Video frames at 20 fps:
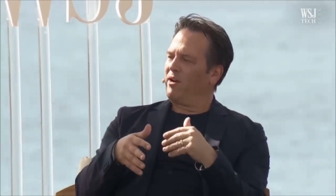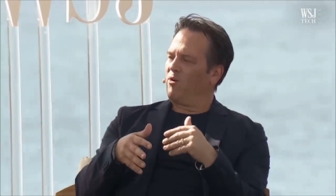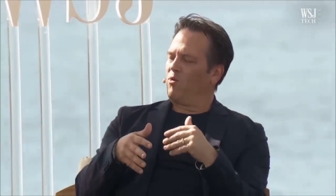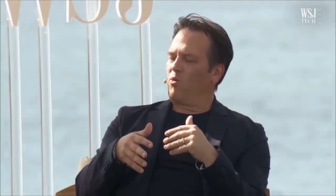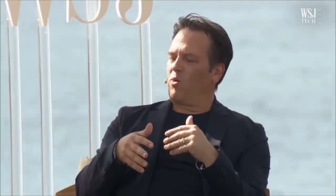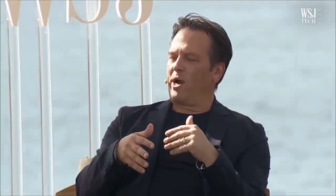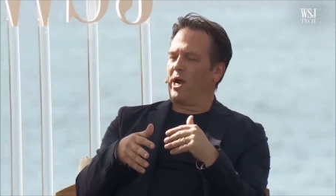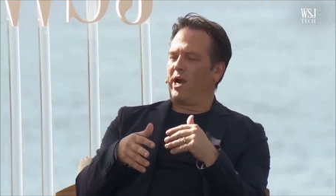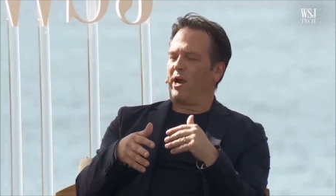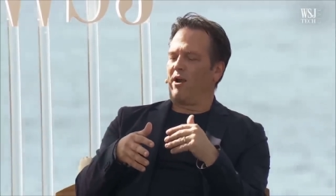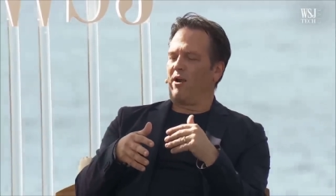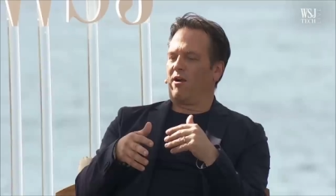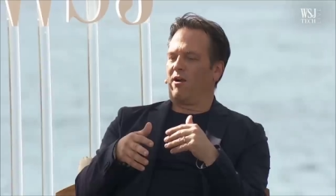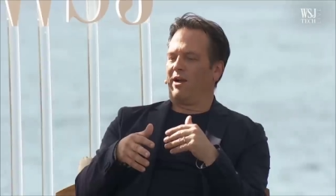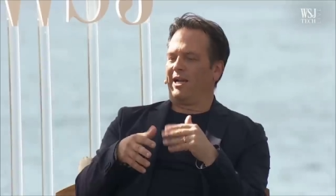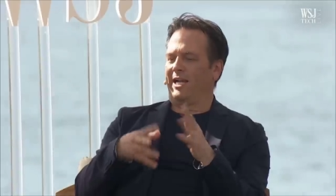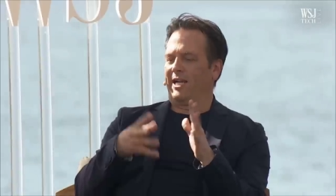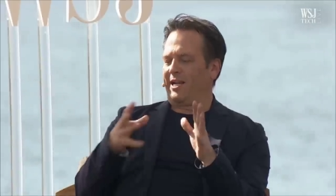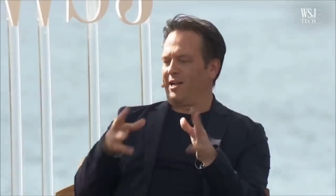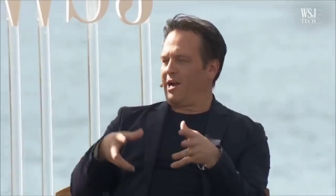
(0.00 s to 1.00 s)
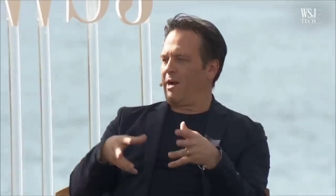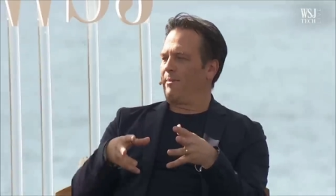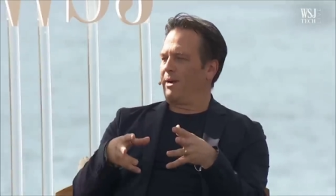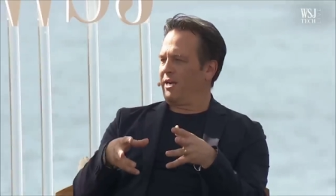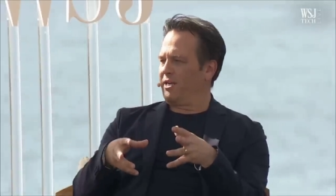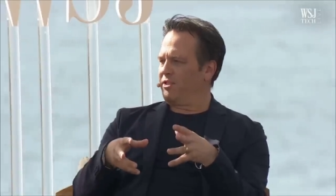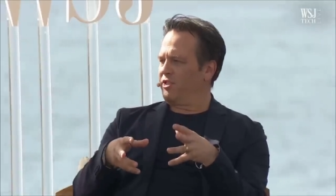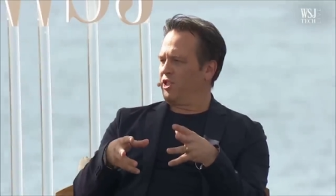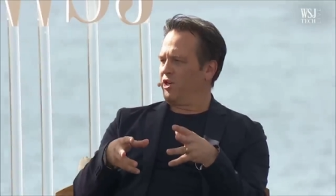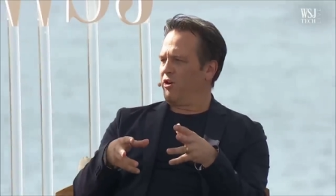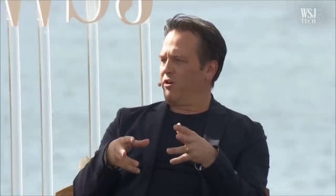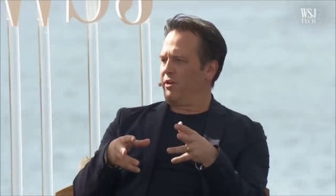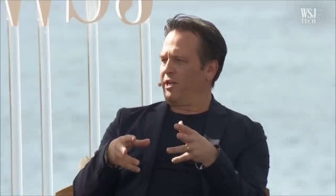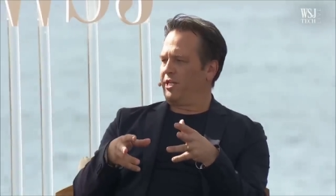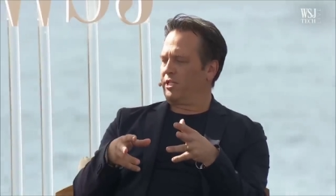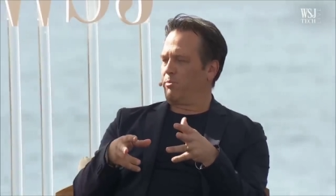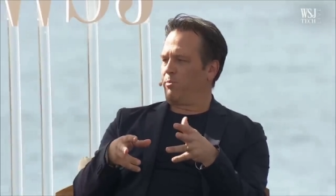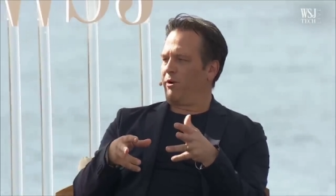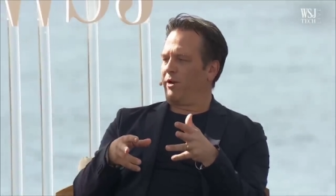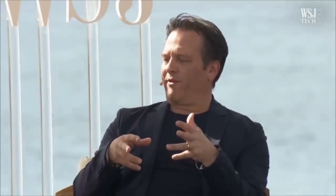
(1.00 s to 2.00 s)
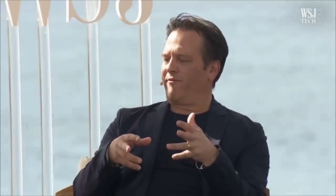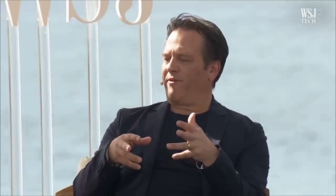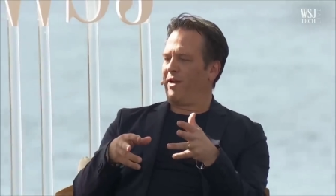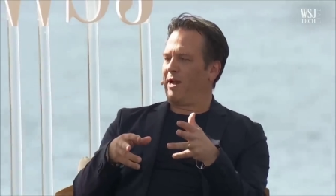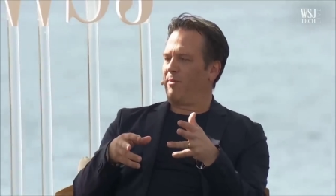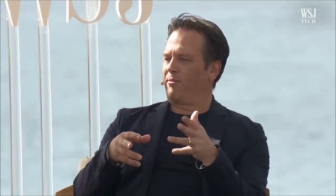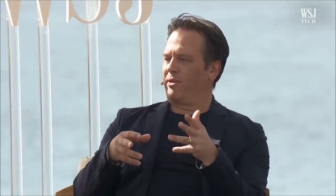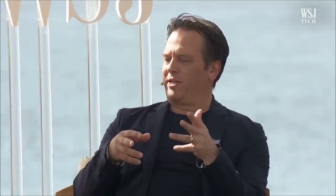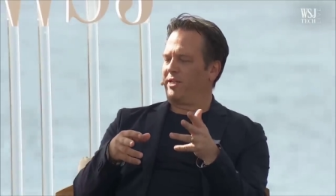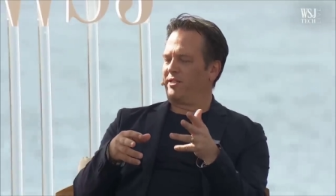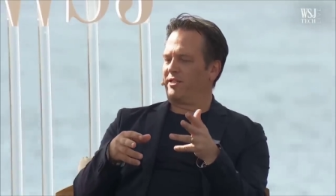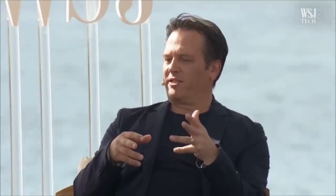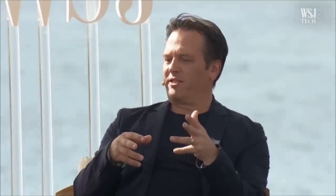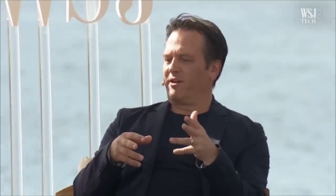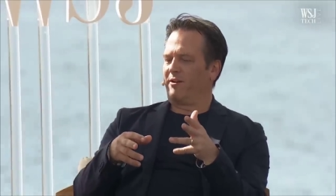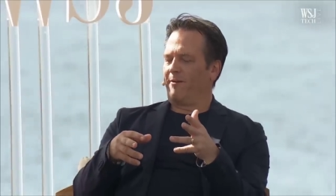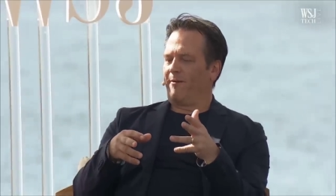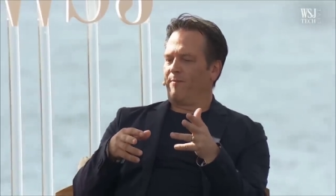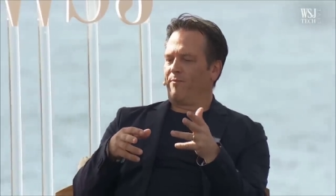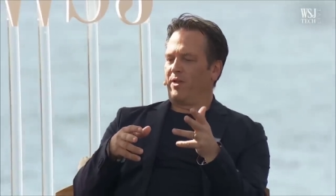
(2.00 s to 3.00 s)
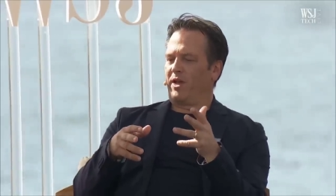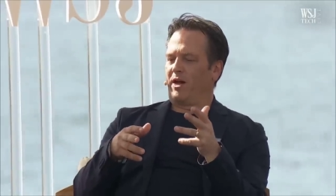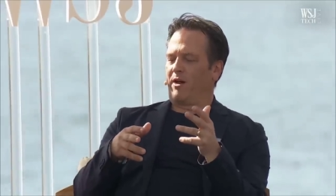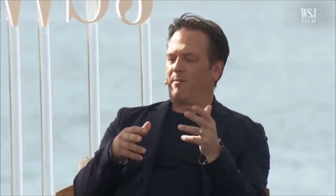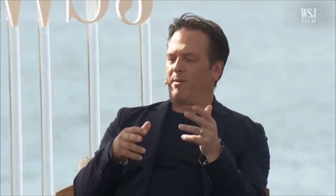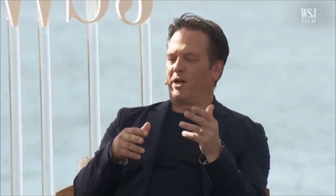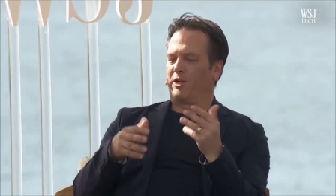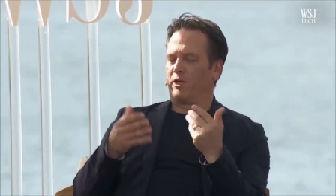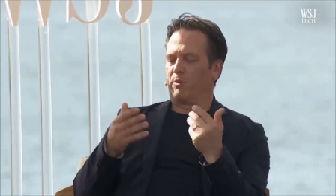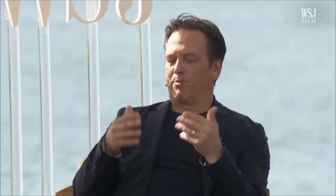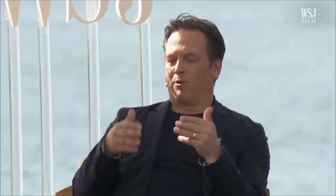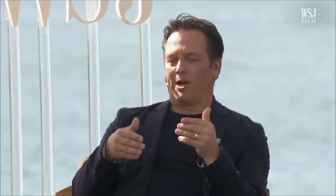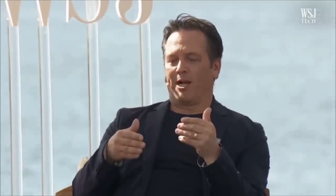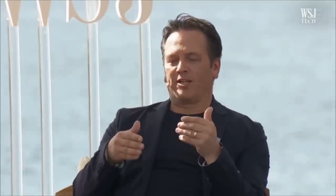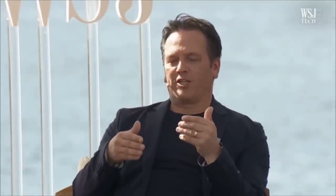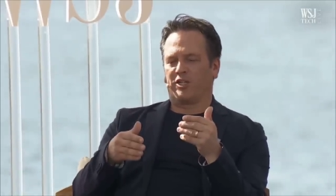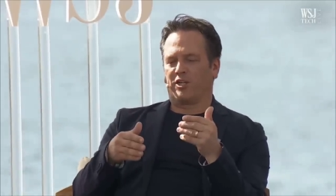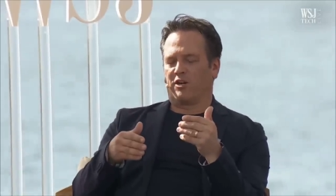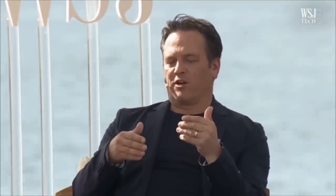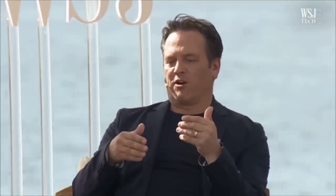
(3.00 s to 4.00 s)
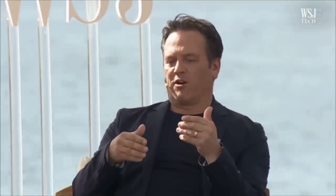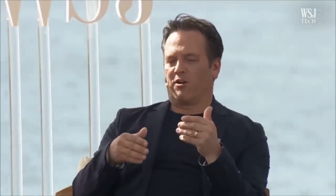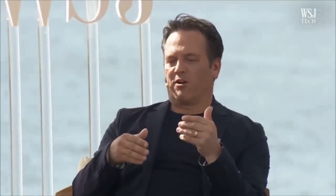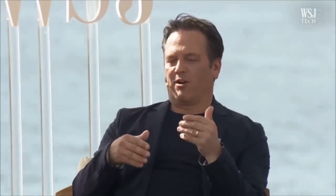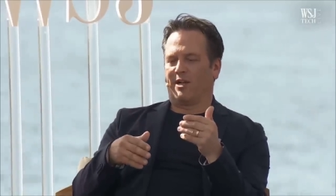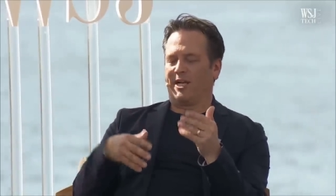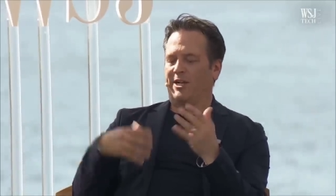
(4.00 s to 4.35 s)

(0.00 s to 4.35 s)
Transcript: where economic uncertainty is putting families um, under pressure,